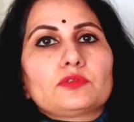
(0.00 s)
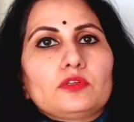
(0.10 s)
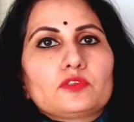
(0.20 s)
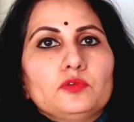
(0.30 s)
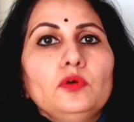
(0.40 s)

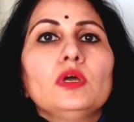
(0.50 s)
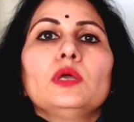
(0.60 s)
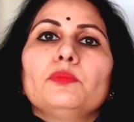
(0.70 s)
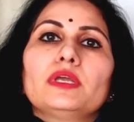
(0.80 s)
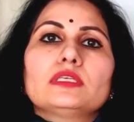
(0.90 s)
also,
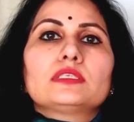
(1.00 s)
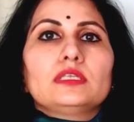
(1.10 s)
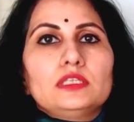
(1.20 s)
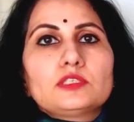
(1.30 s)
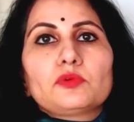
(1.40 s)
because
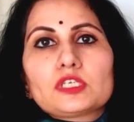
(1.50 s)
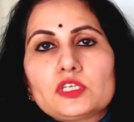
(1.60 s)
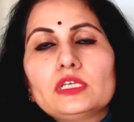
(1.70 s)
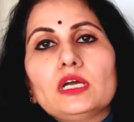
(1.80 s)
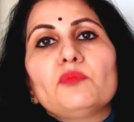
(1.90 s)
this
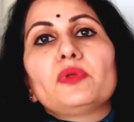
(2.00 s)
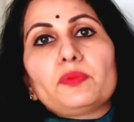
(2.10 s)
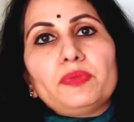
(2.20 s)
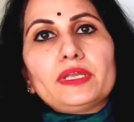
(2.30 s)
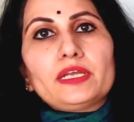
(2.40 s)
question comes
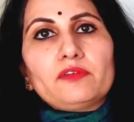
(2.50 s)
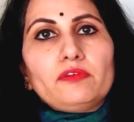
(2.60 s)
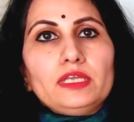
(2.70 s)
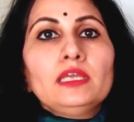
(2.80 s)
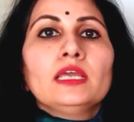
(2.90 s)

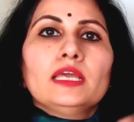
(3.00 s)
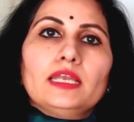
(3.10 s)
repetitively,